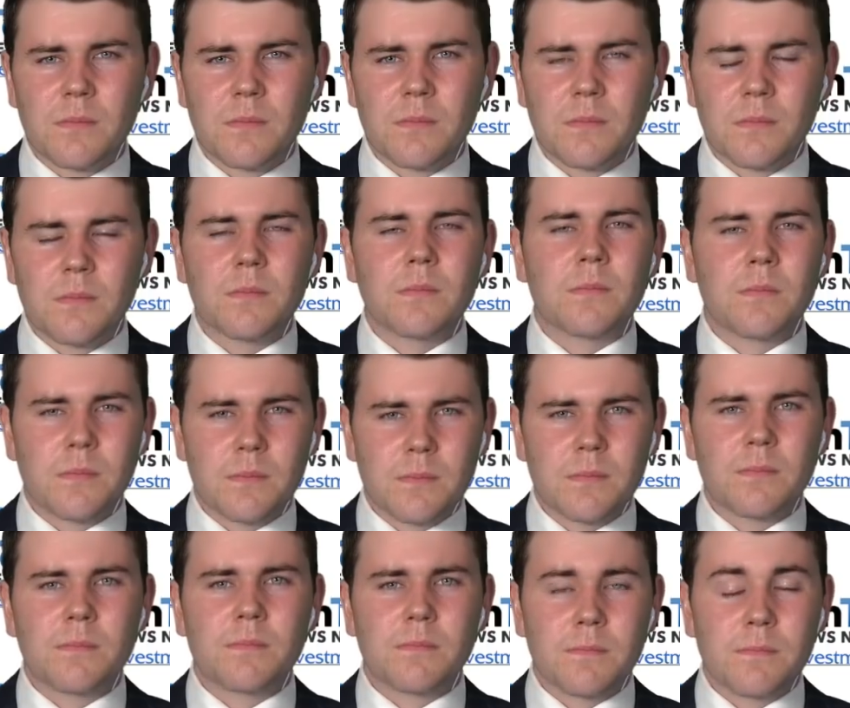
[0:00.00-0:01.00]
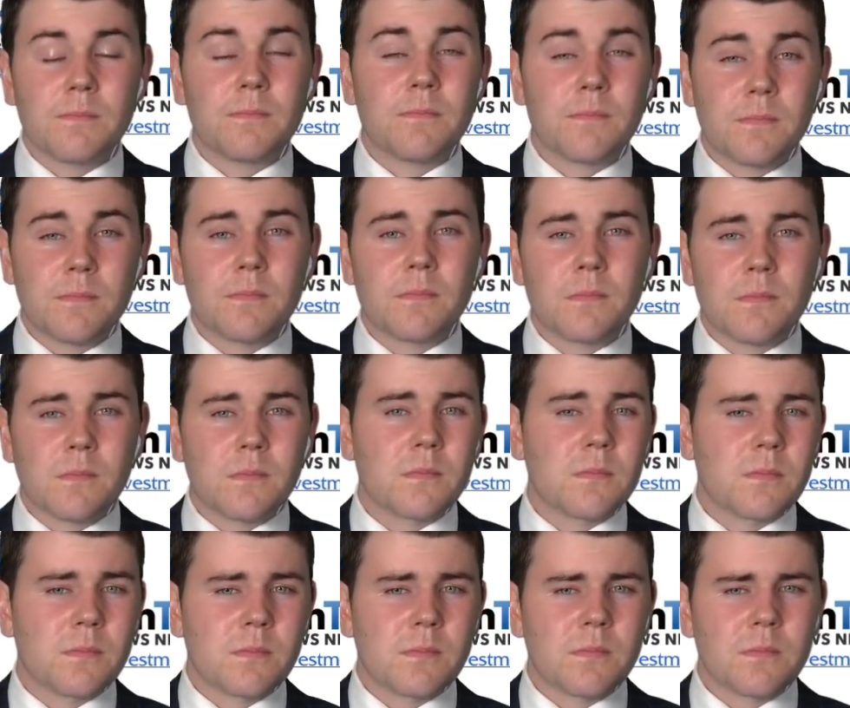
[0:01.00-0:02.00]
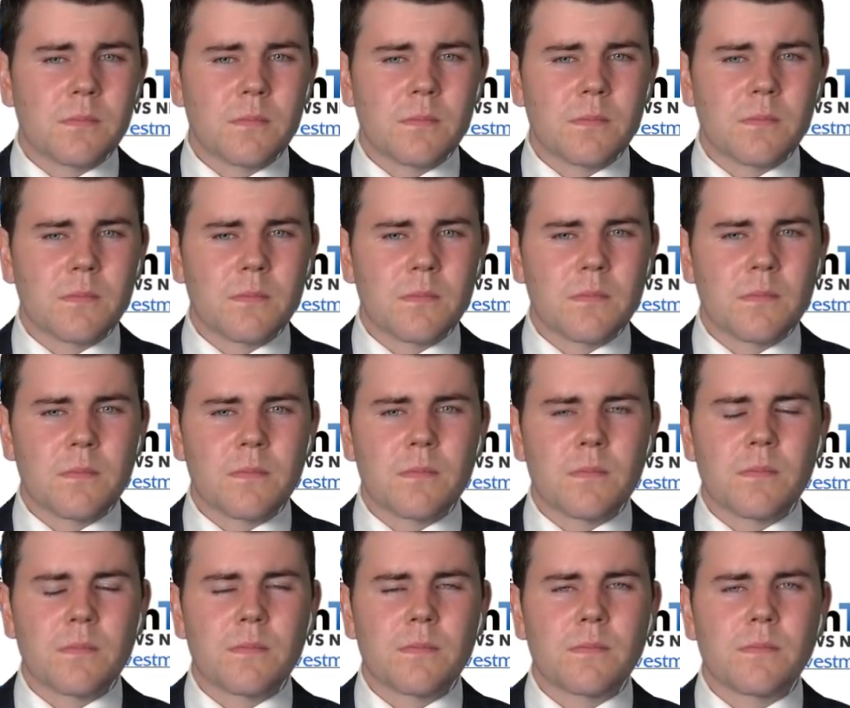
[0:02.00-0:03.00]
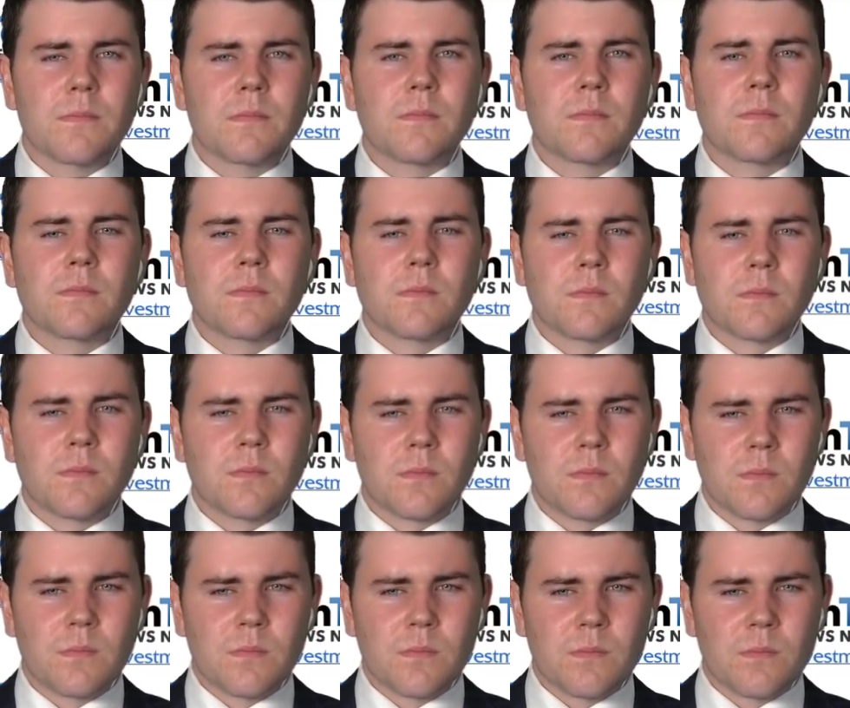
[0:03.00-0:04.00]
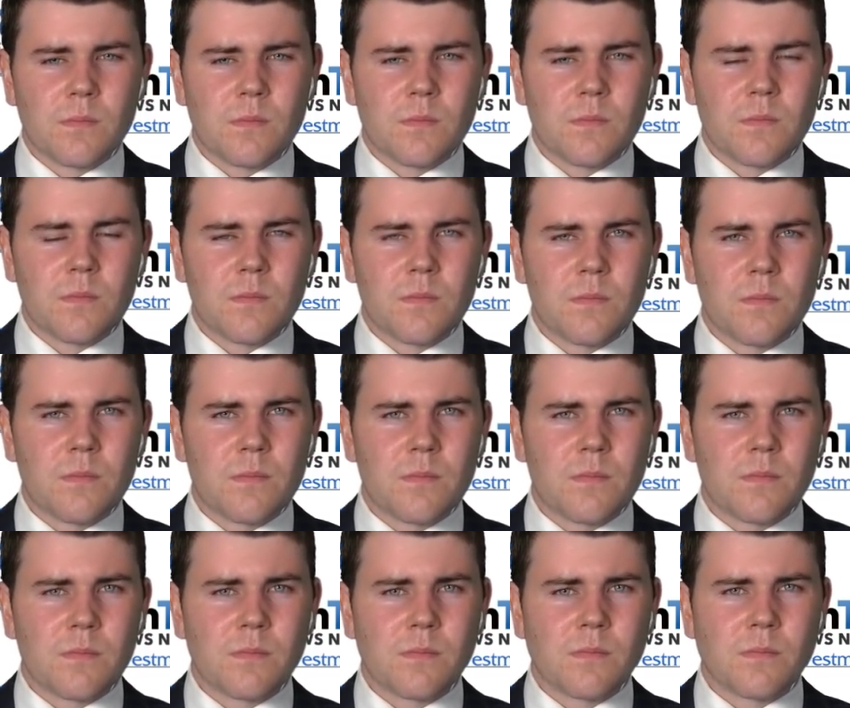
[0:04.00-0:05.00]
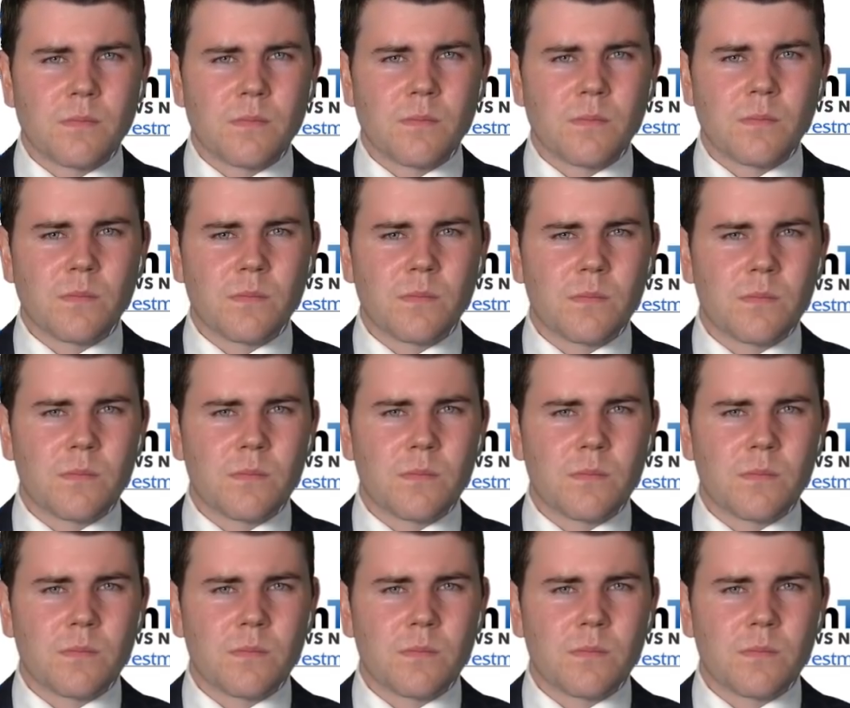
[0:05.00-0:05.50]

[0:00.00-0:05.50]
The person shown says nothing.